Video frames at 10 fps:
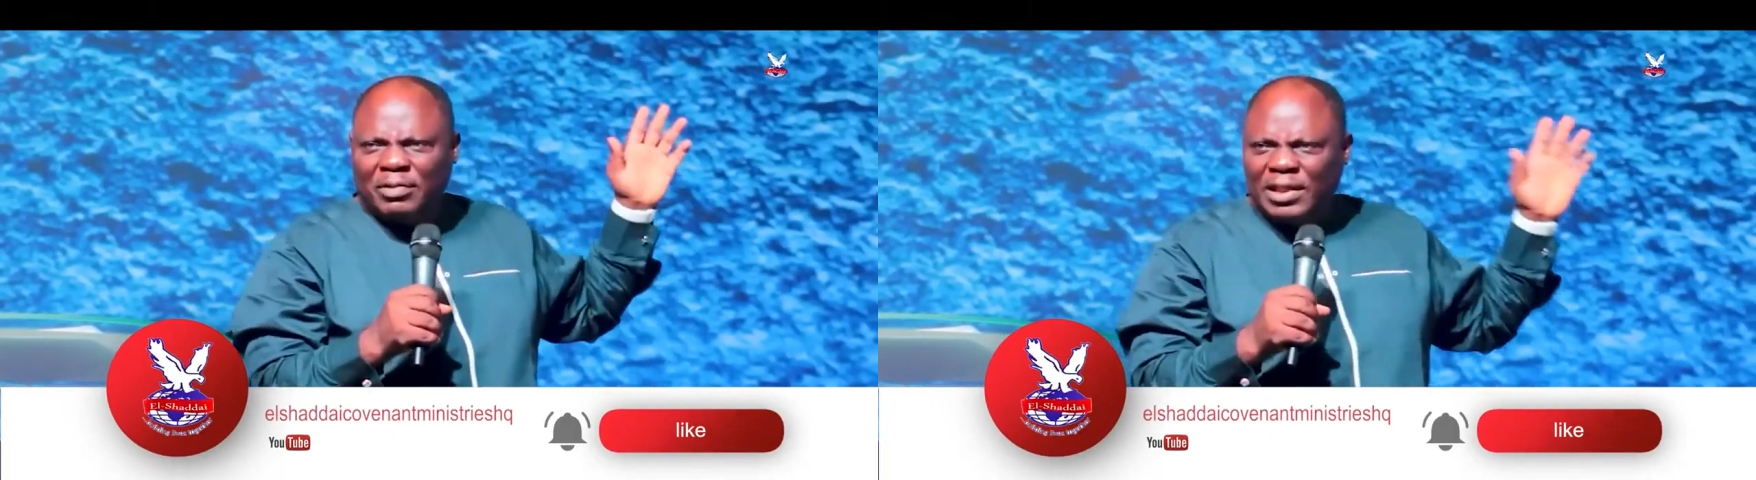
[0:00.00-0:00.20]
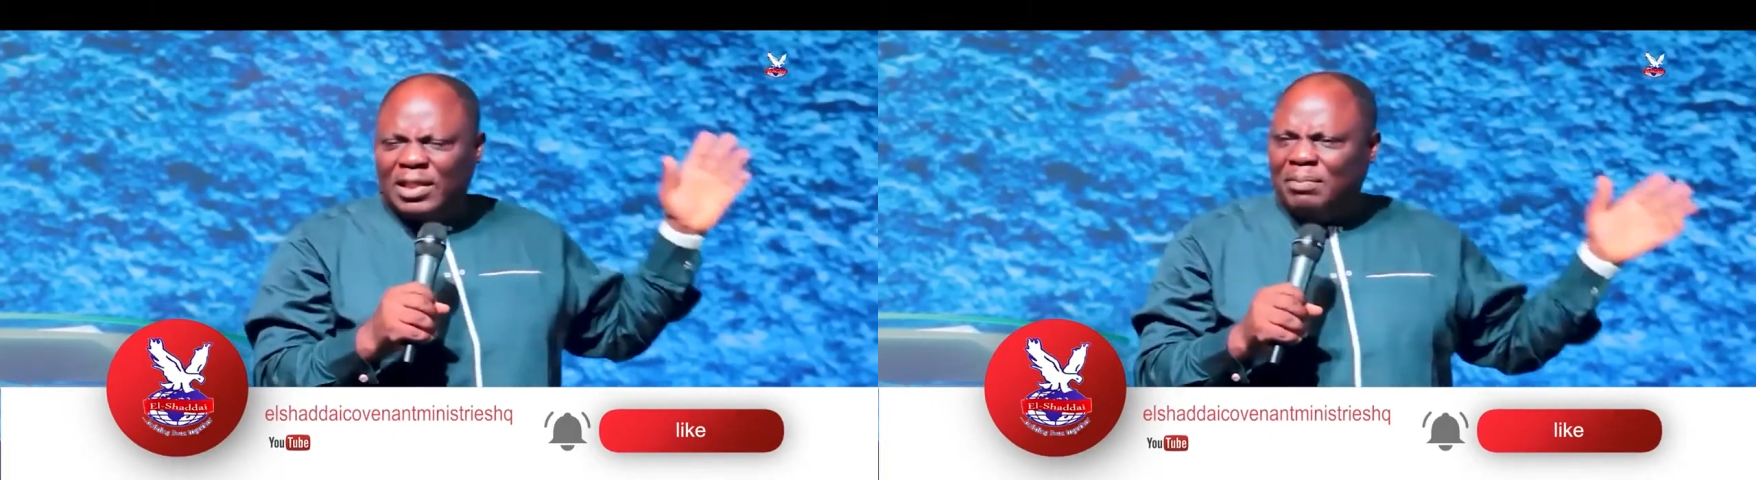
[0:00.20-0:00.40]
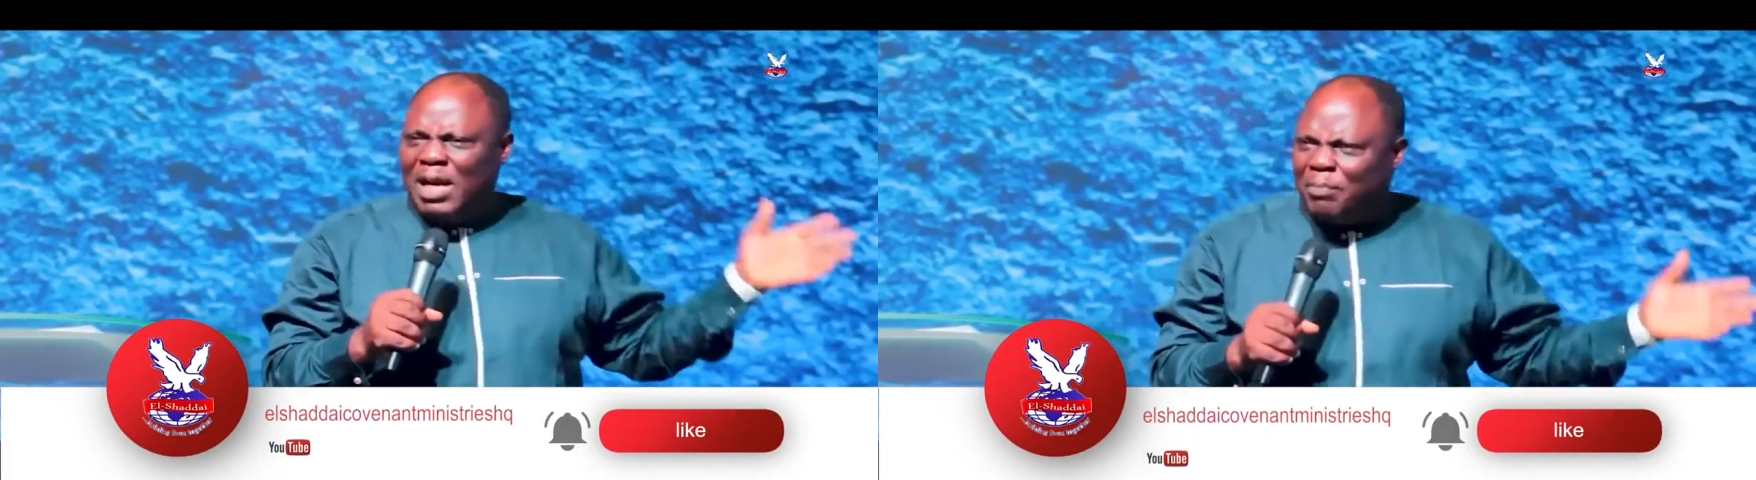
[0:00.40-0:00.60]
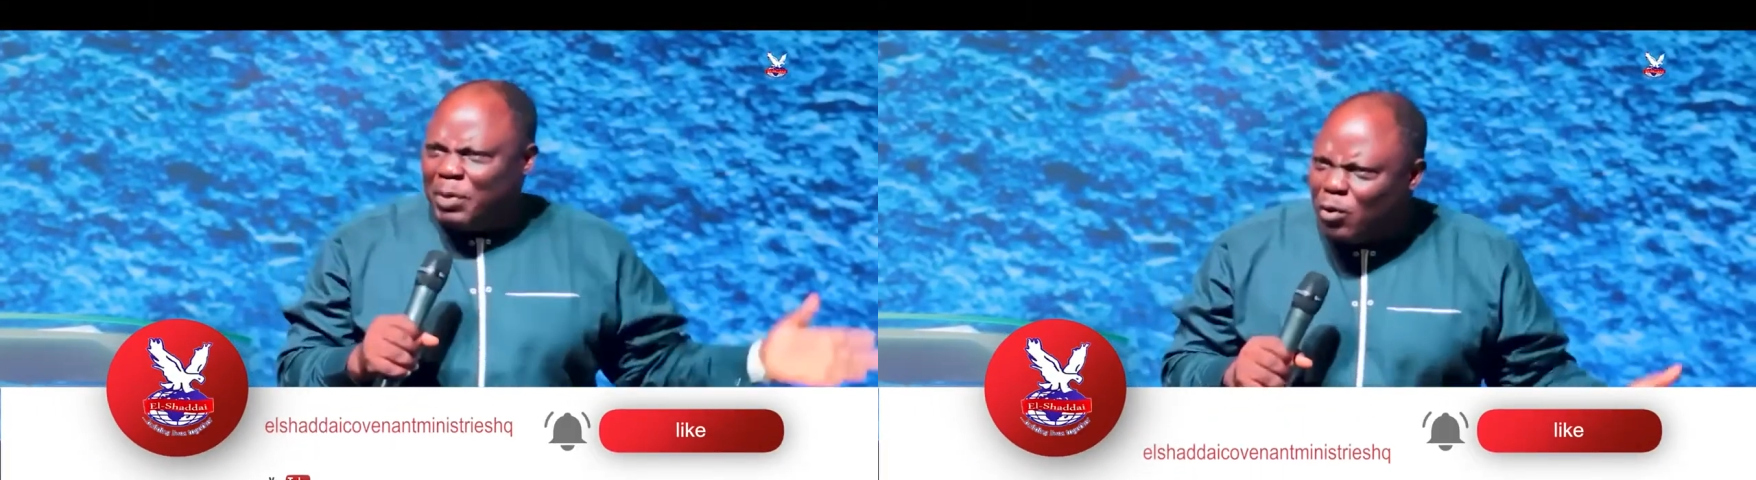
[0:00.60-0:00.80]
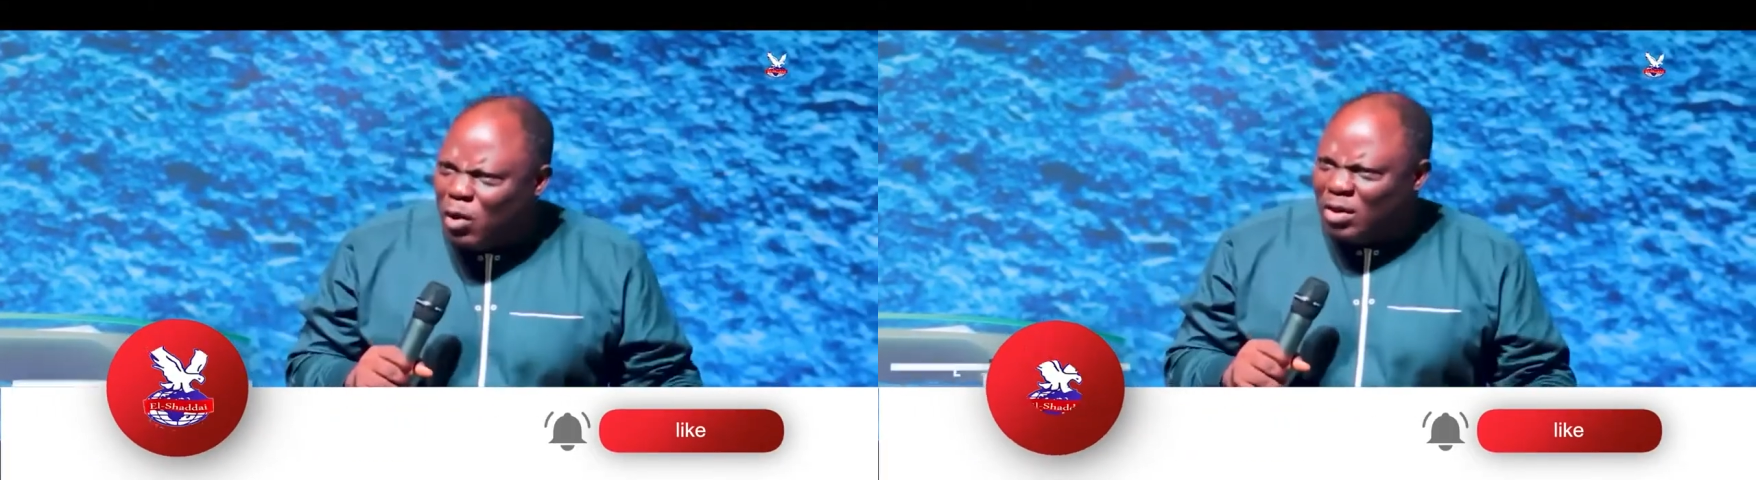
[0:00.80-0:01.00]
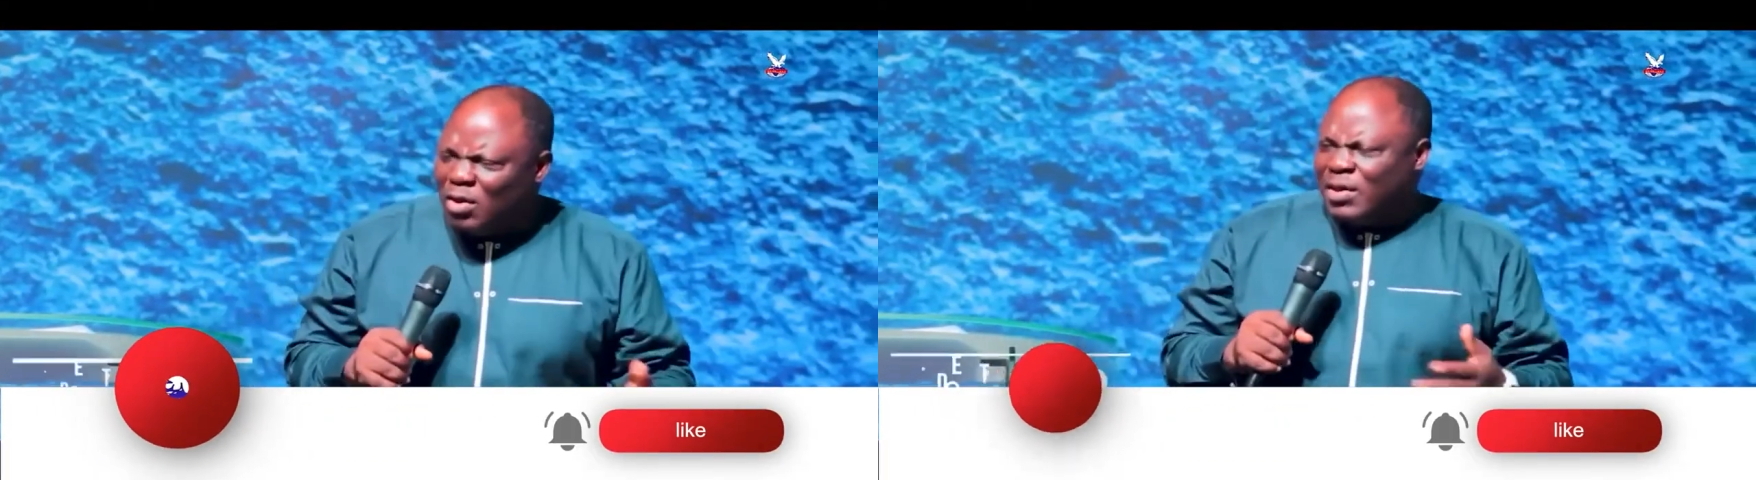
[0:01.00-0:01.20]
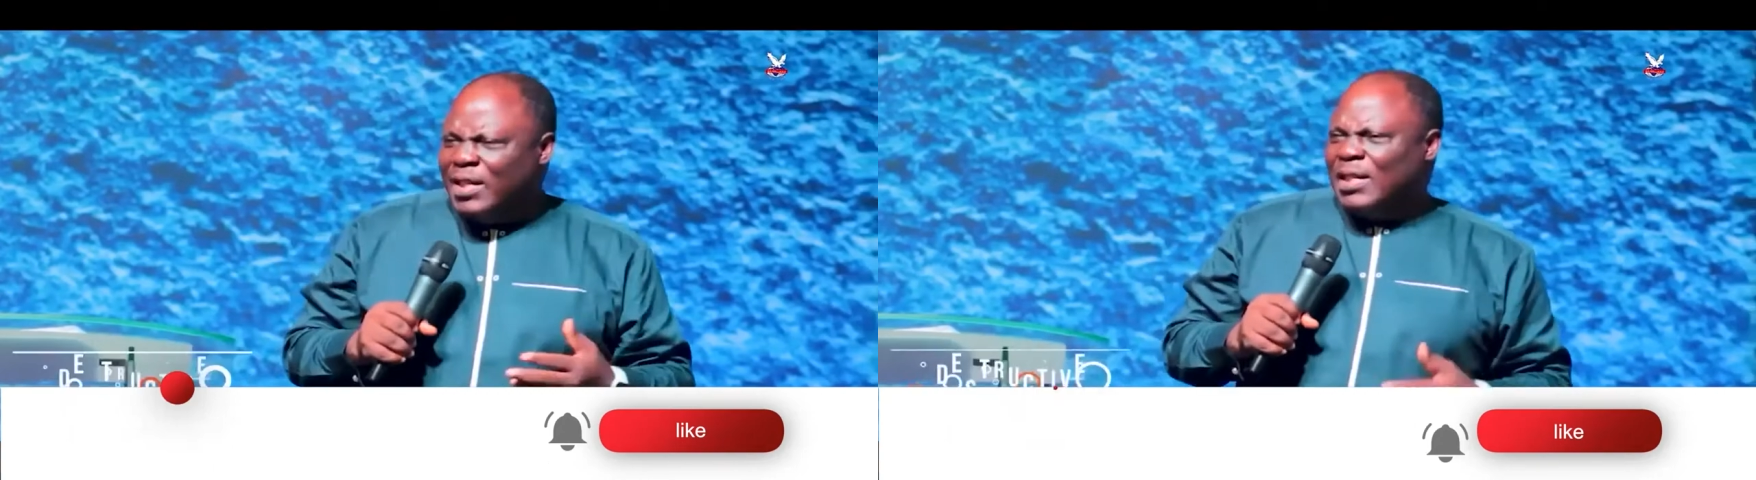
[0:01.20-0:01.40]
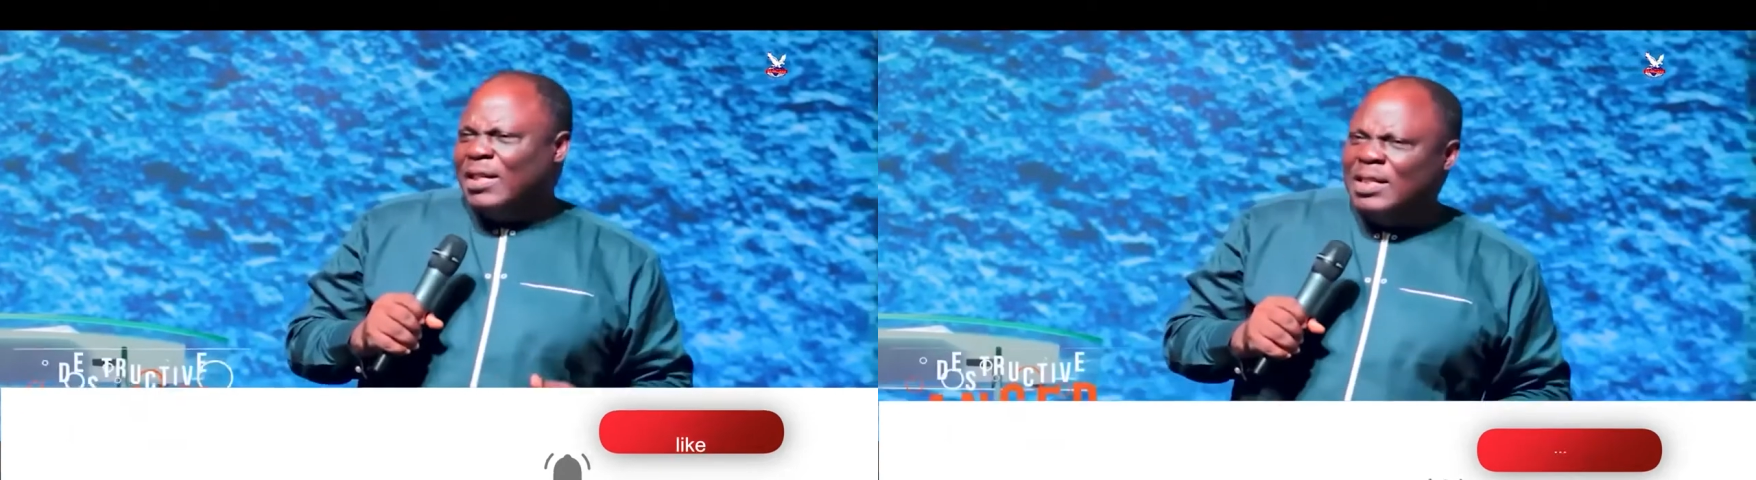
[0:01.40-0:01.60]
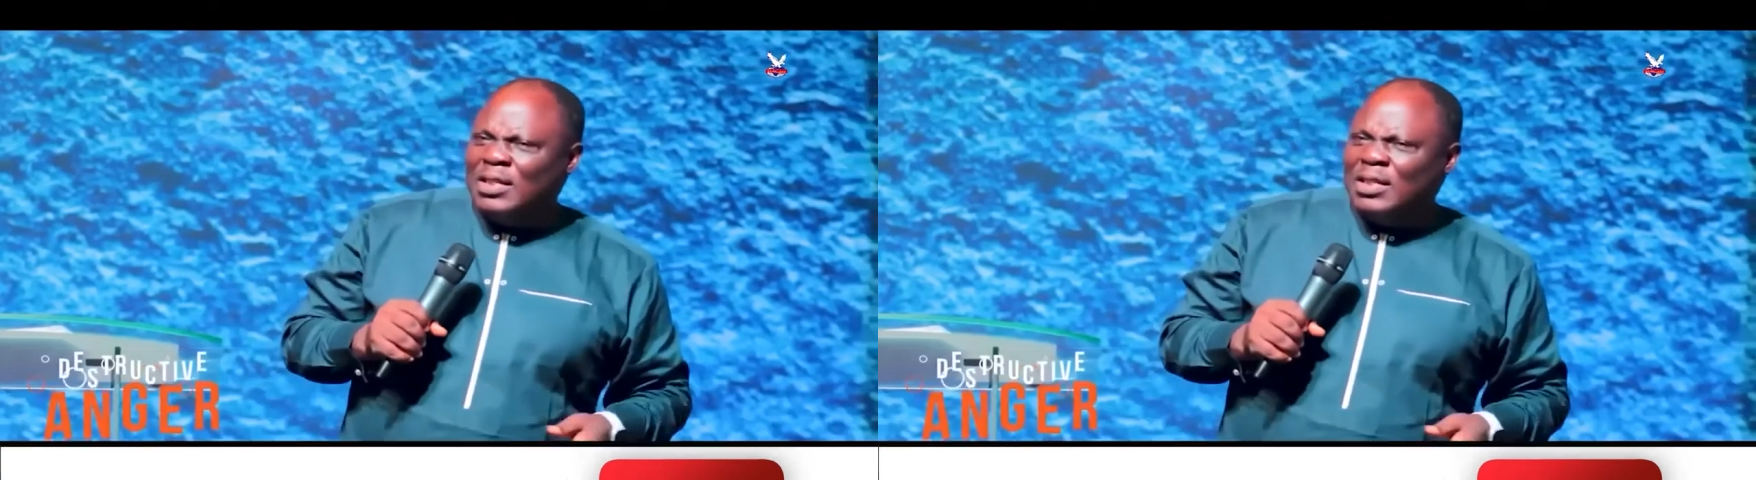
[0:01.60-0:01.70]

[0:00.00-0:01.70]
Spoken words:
written by people who are not Christians,